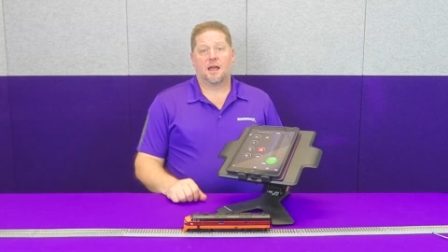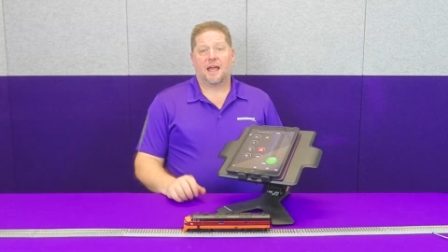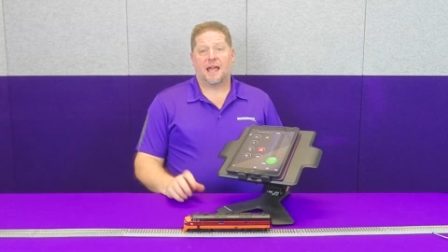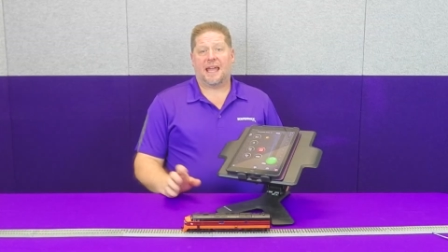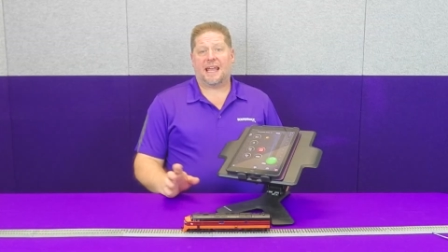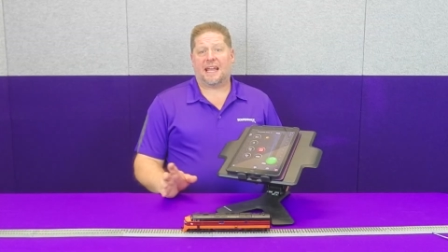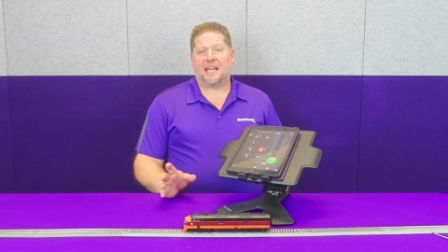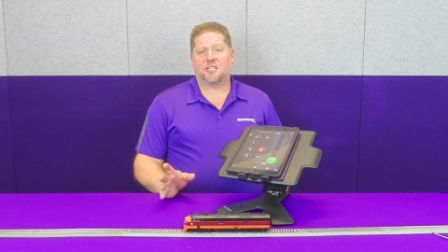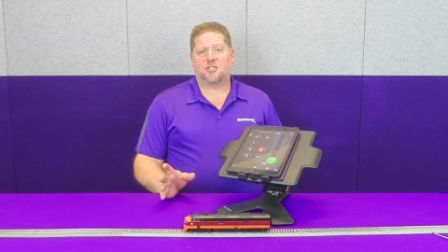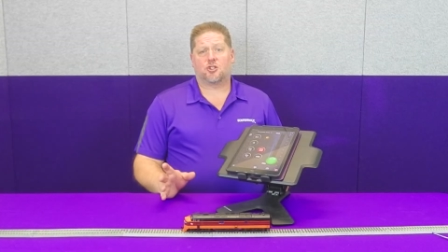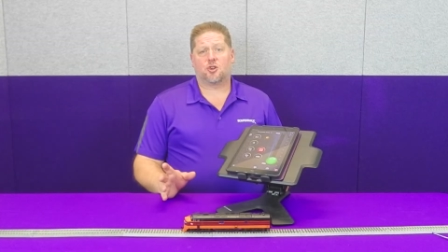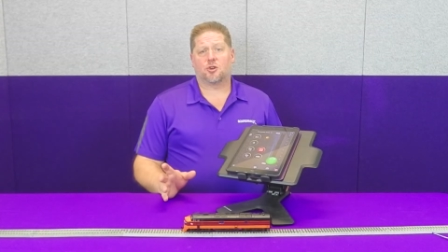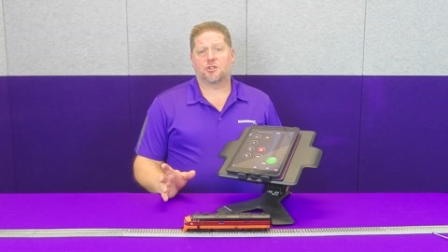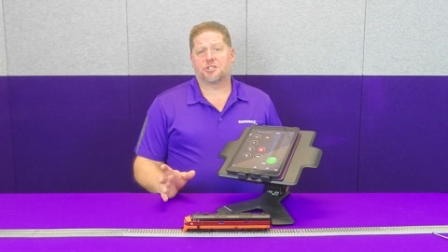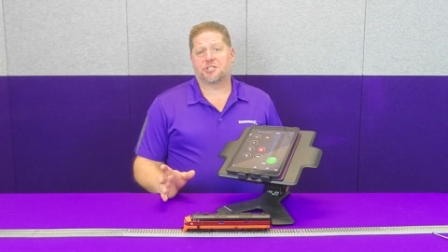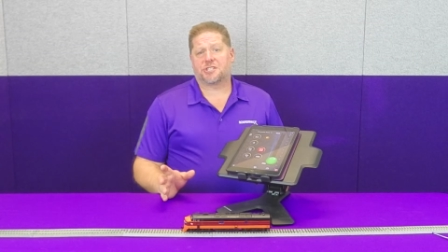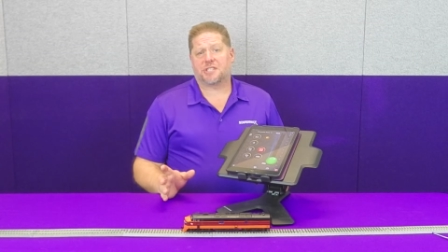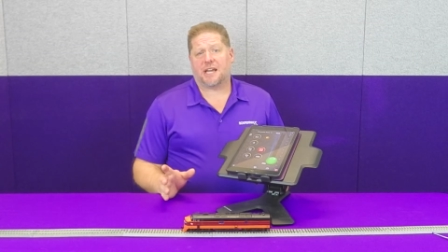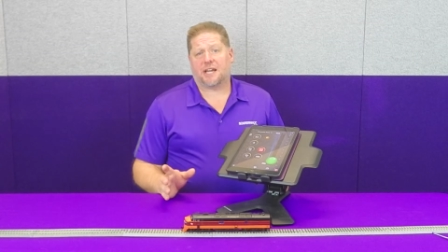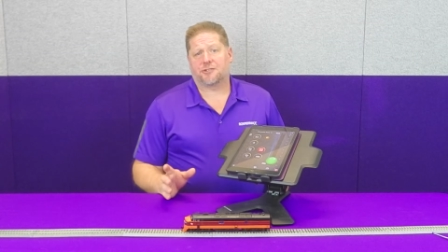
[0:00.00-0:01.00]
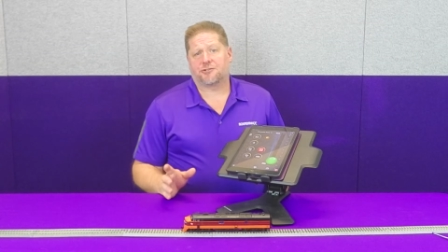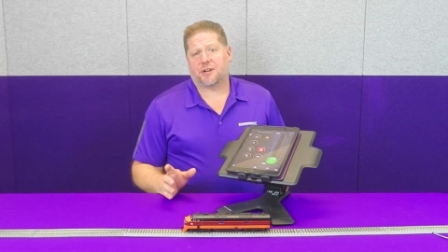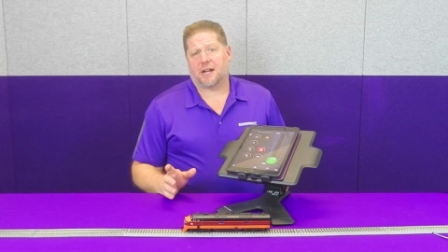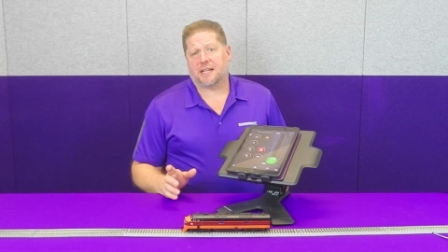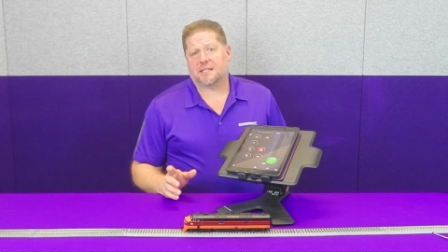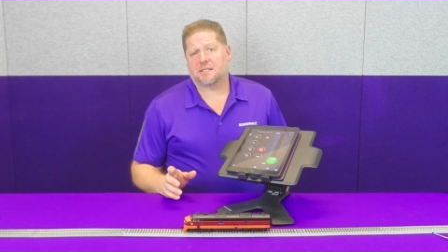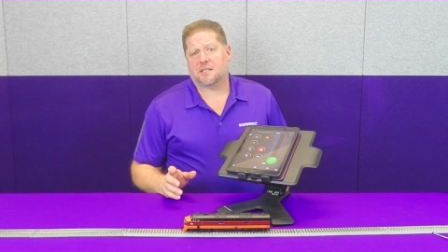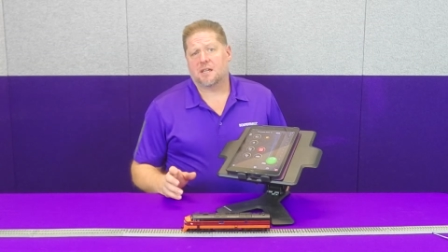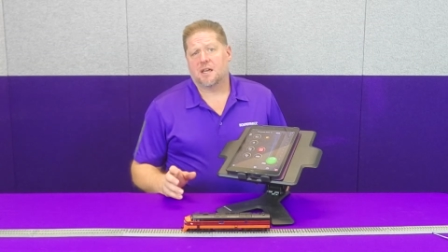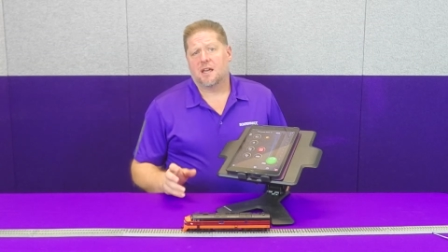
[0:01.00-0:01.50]
Hey guys, George at
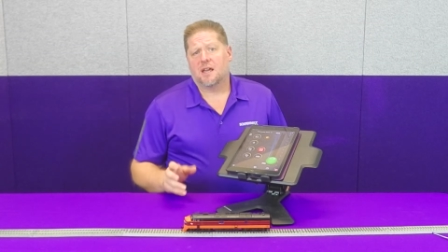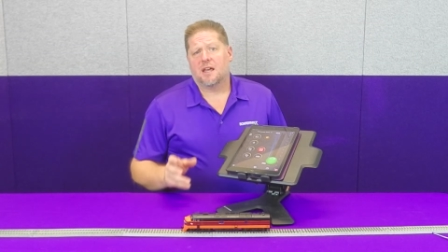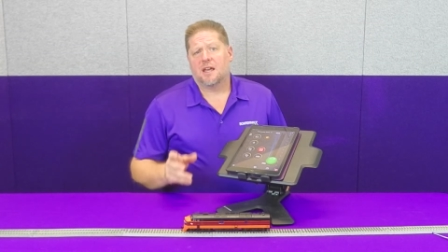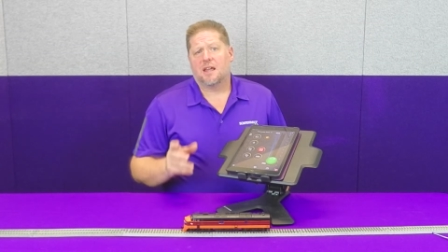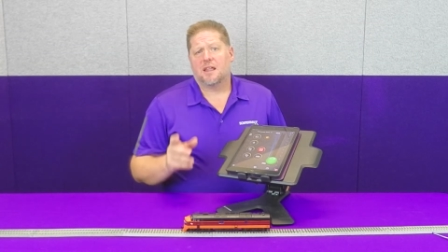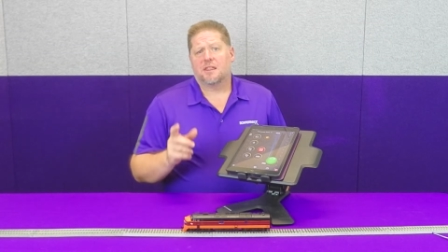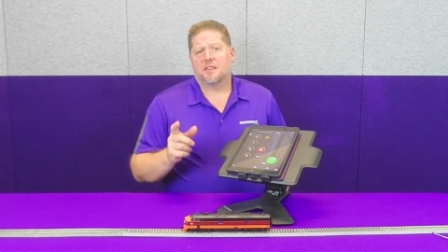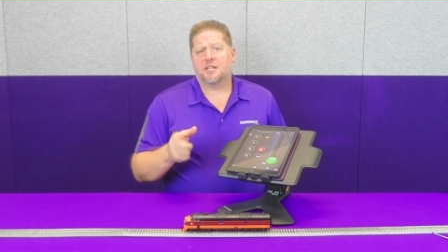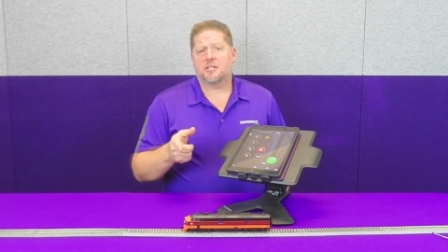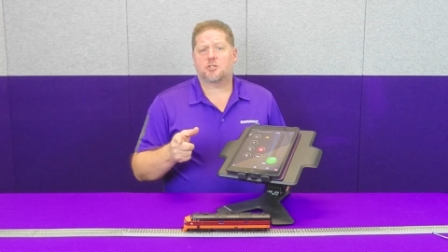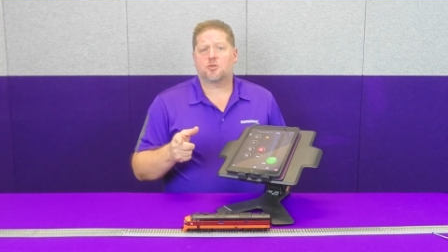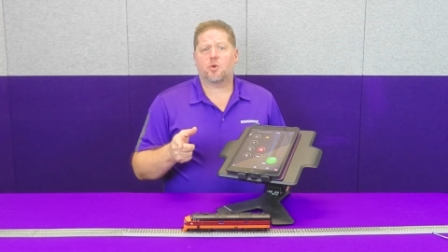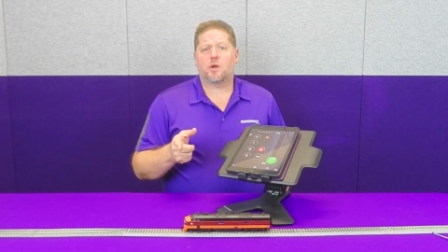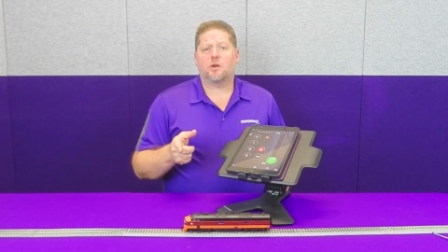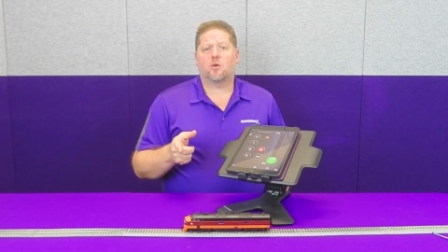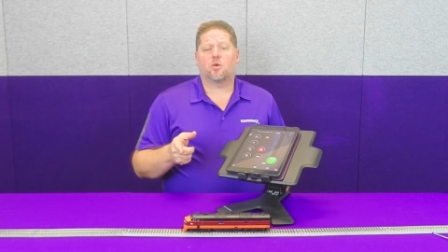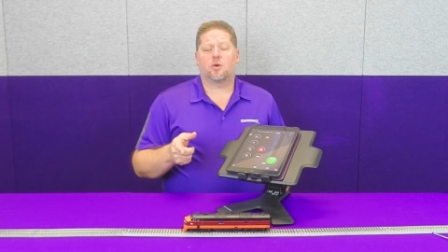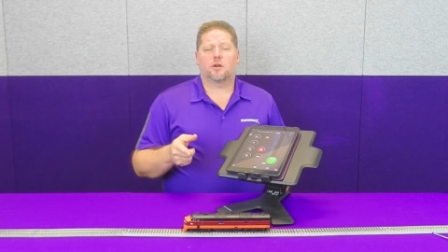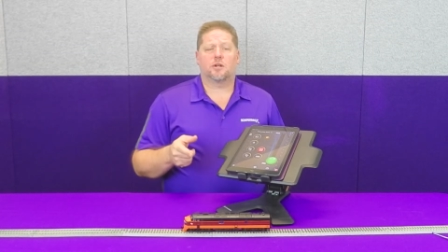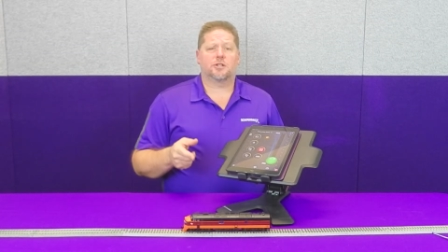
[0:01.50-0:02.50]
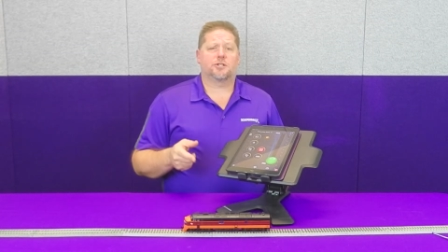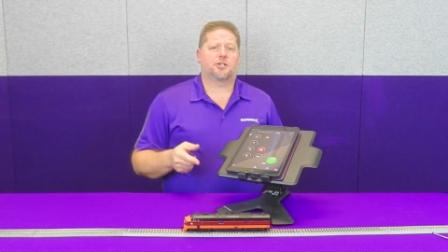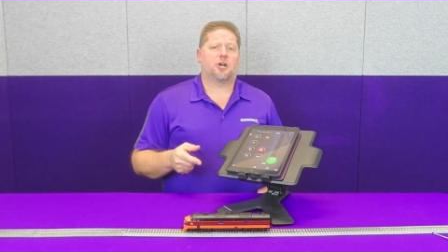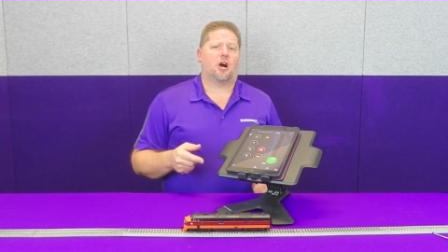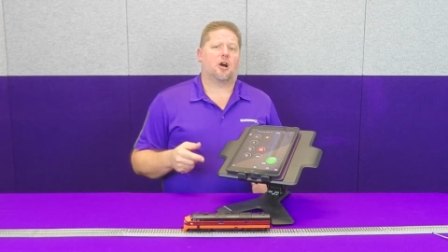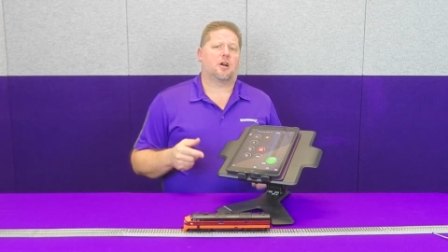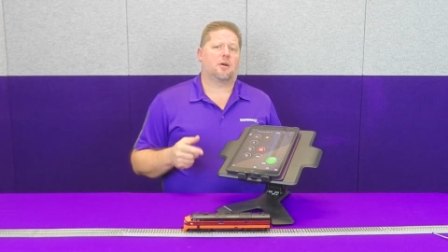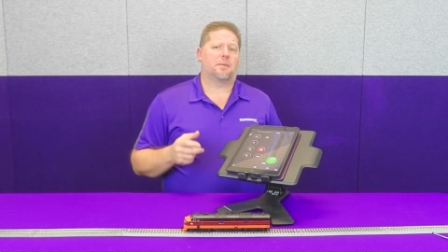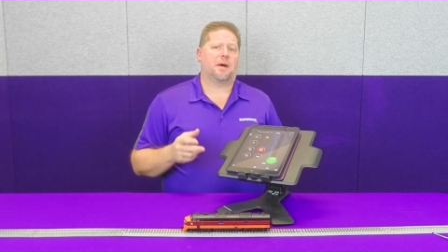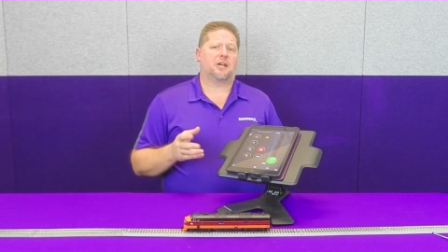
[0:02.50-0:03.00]
SoundTraxx. This week we're going to
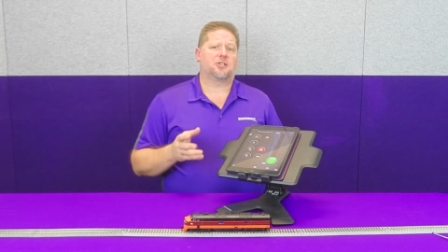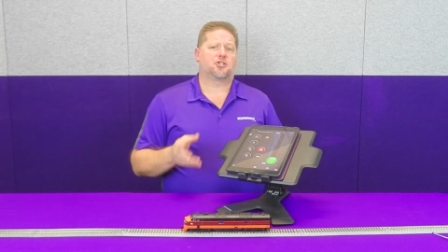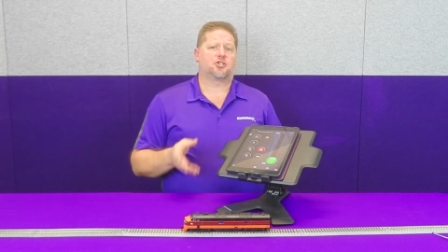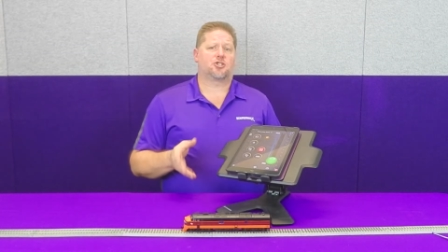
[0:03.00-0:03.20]
talk about